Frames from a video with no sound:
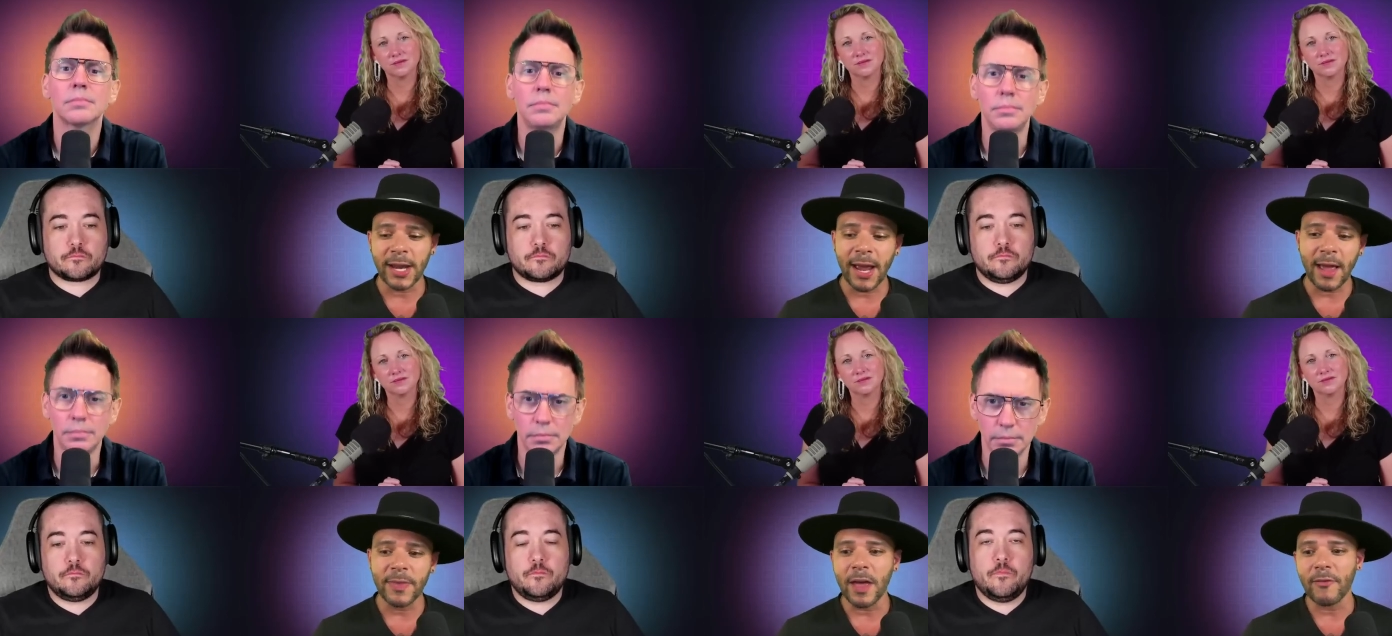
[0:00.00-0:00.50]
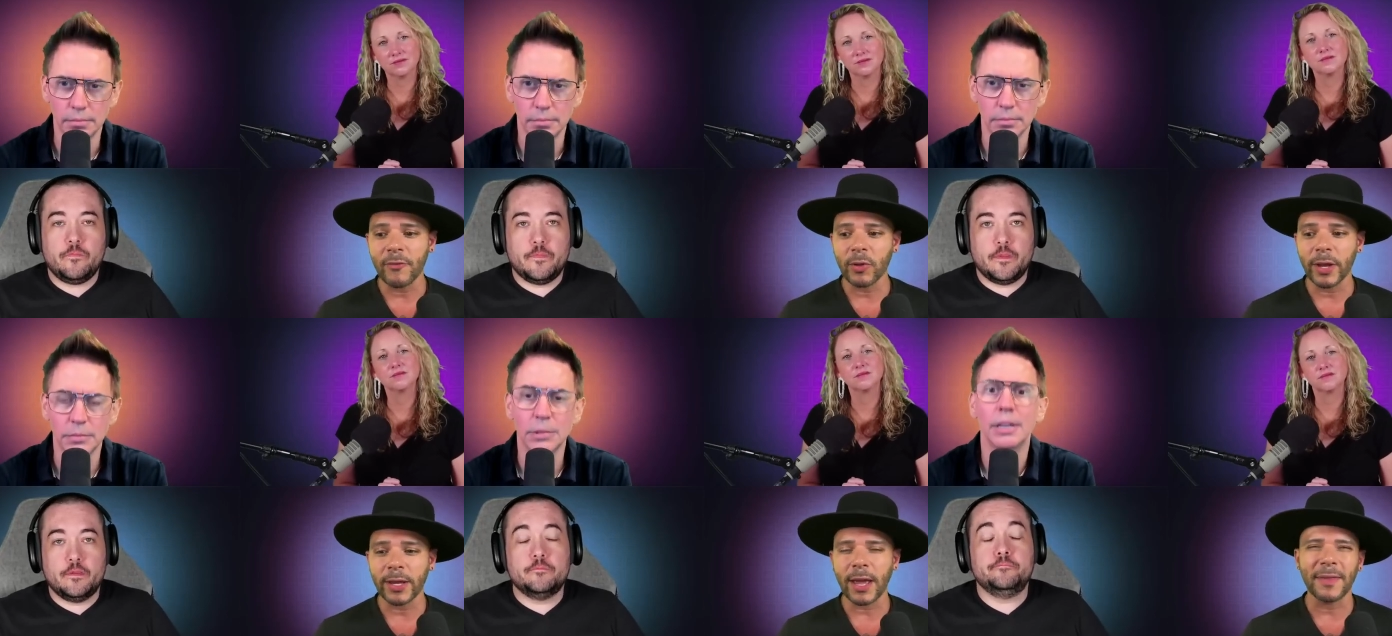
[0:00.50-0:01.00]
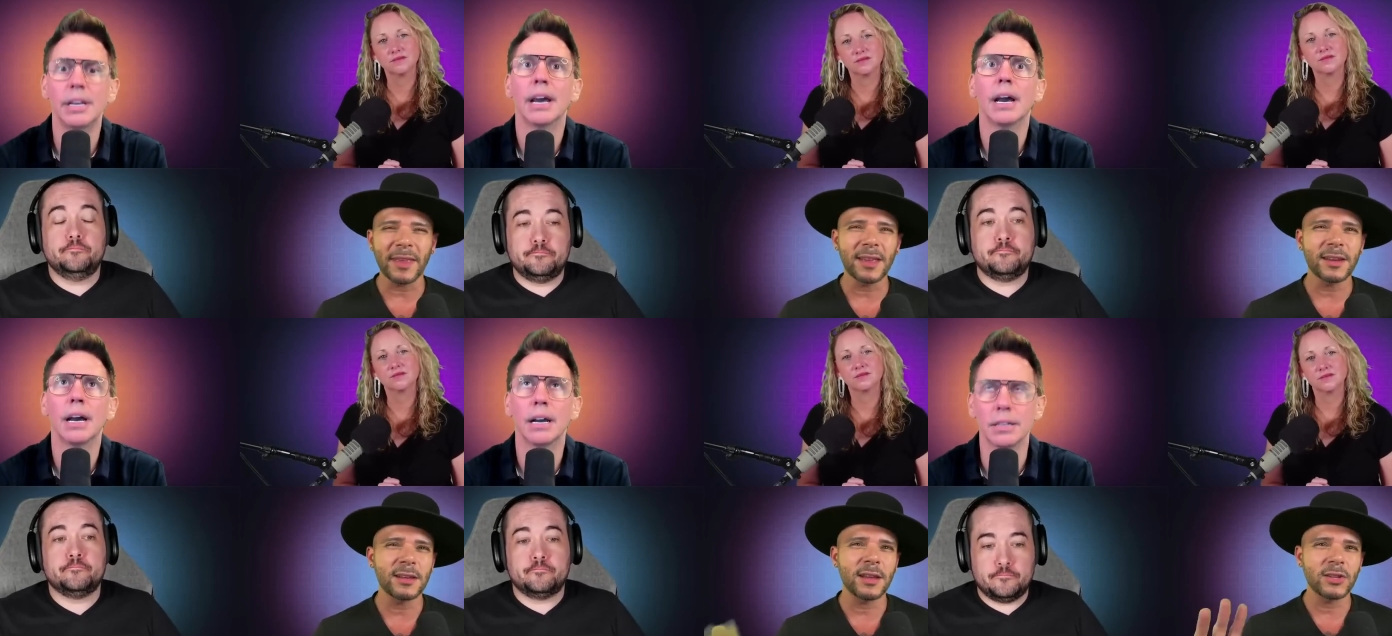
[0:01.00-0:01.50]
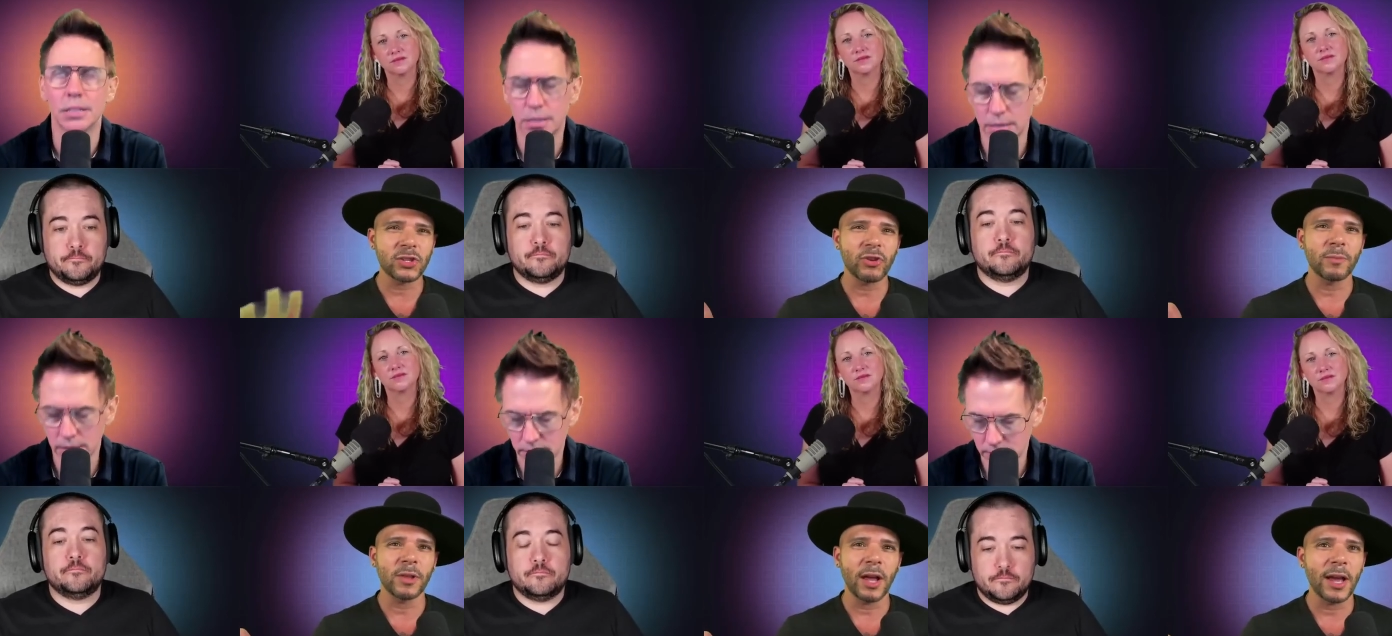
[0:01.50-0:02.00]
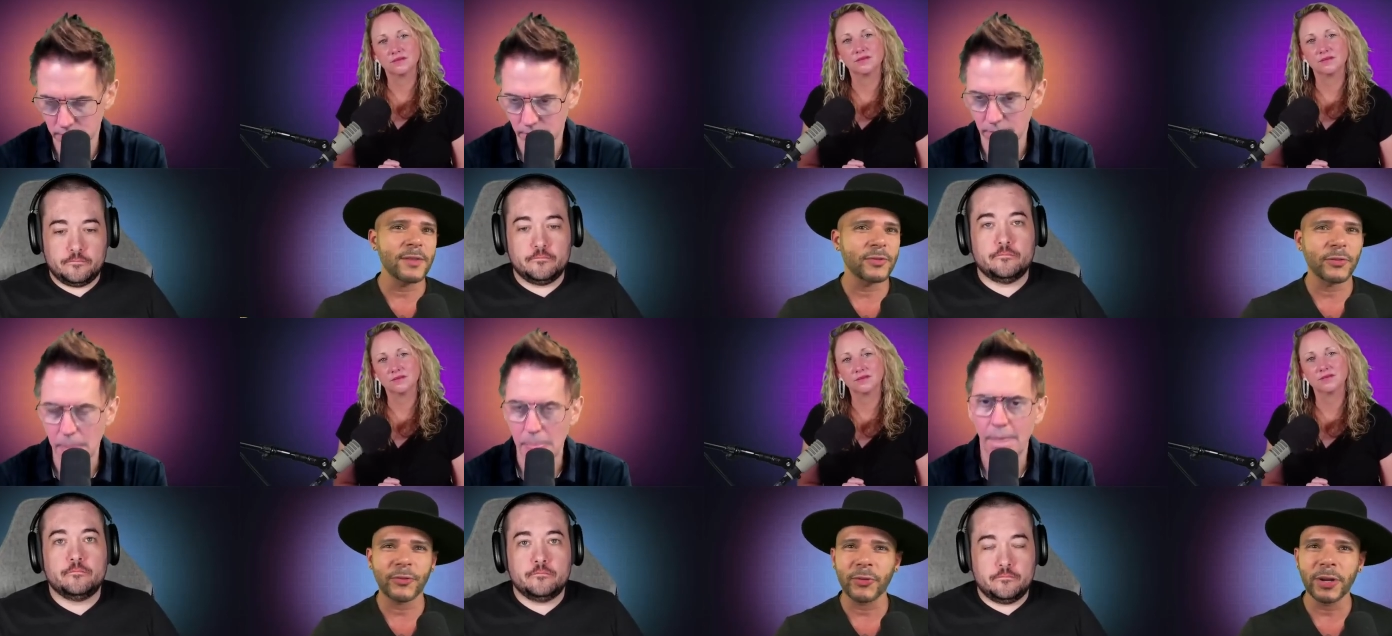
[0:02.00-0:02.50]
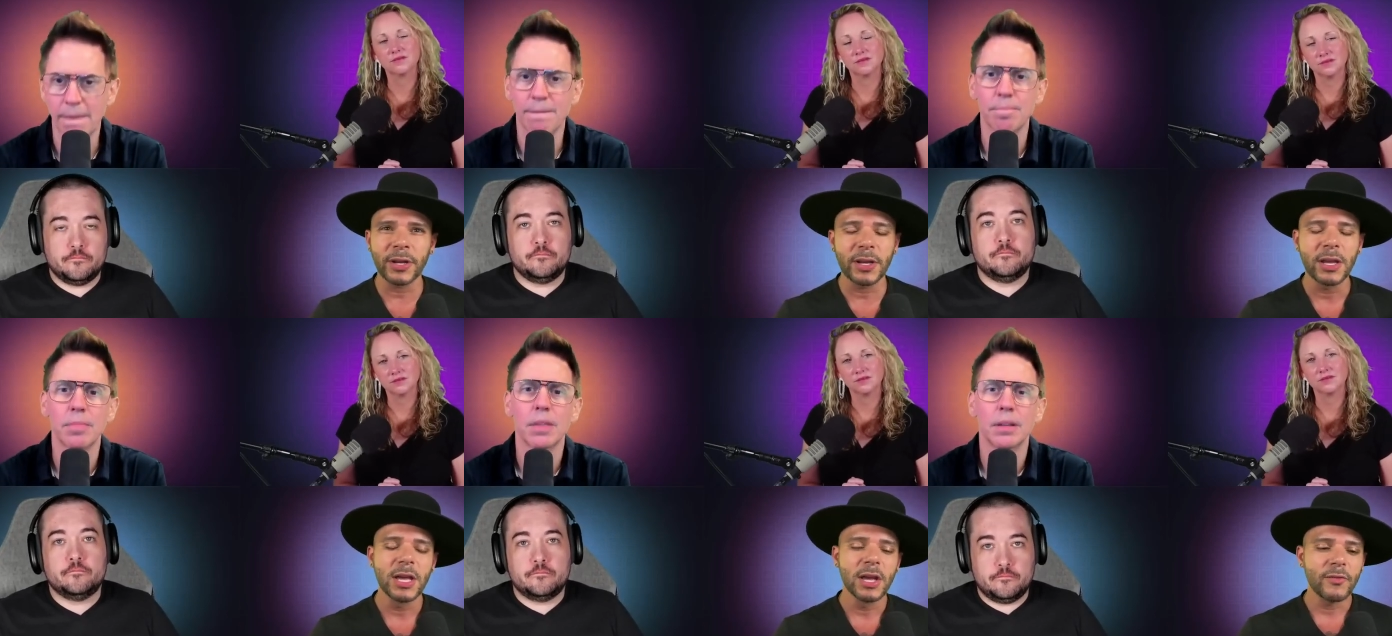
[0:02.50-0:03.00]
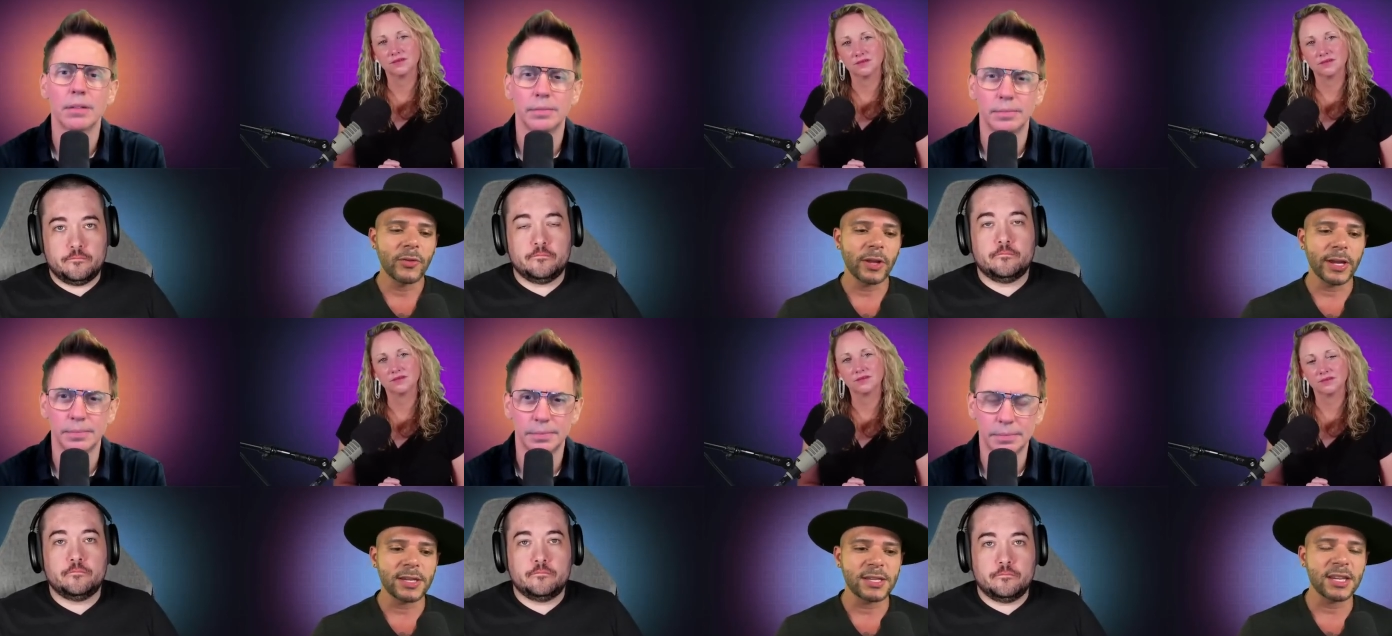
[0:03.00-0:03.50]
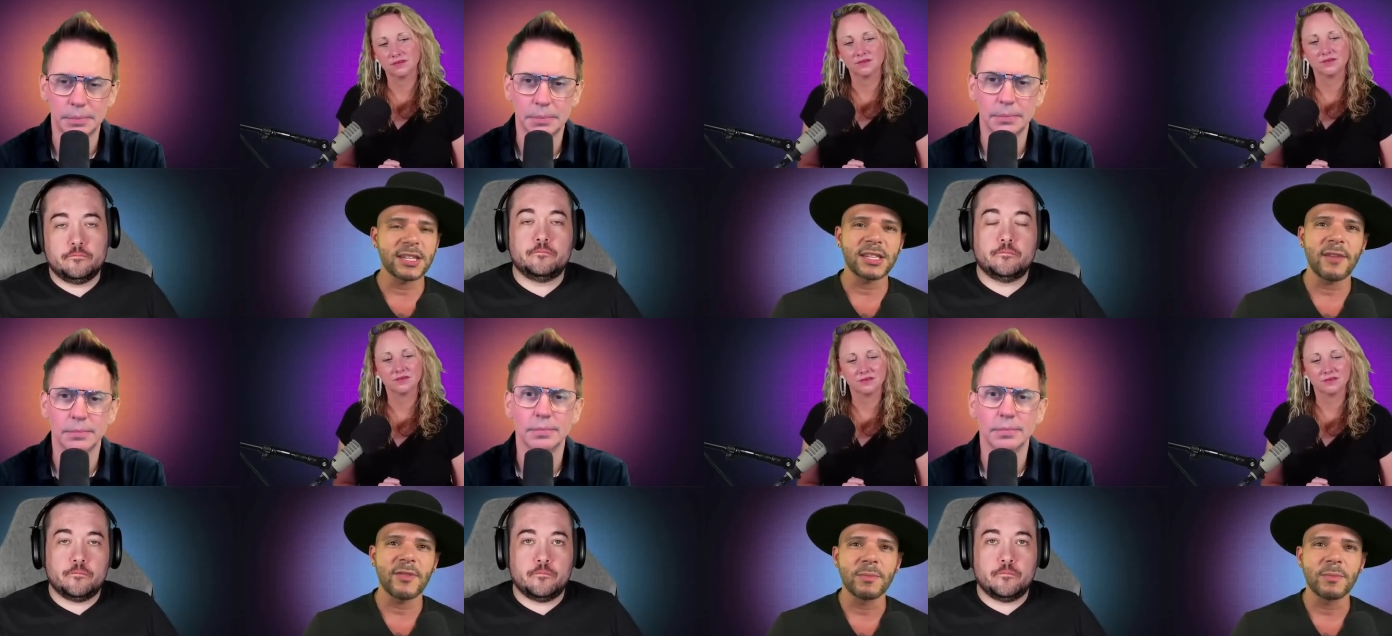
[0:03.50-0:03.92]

Speaker 1: And I had that for like mm, I think yes. I did Instagram lives for free for like six